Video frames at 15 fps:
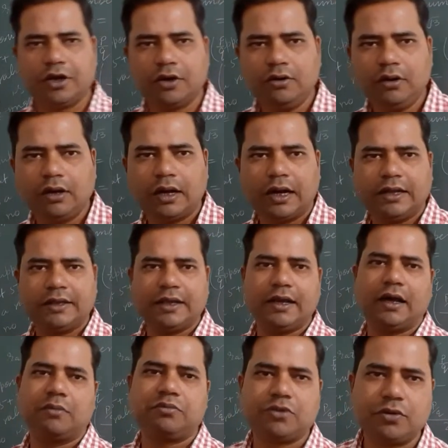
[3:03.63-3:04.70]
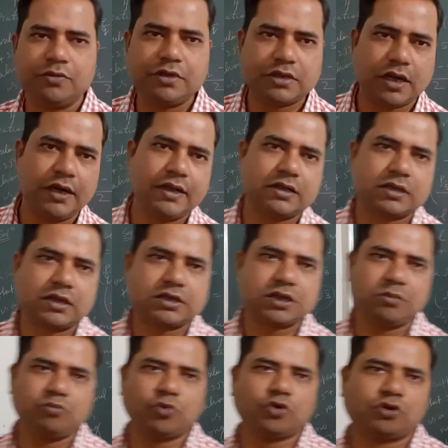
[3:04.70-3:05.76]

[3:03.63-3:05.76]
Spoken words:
down and then after we shall discuss some more